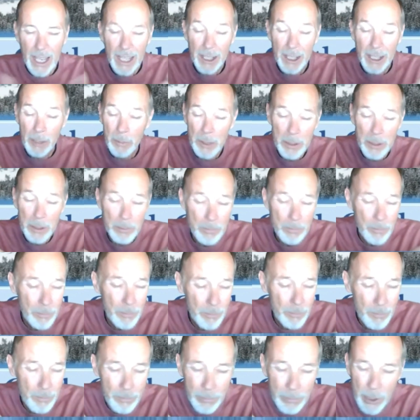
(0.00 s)
And I'm going to
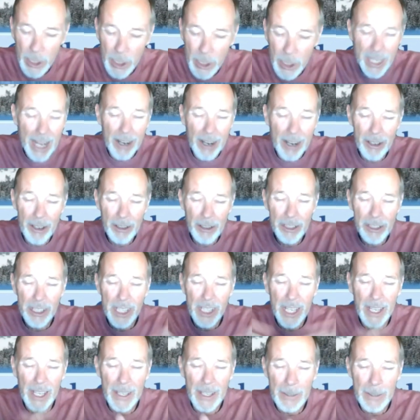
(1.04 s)
put it out here
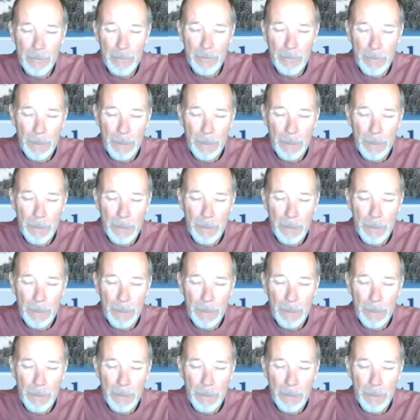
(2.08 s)
today.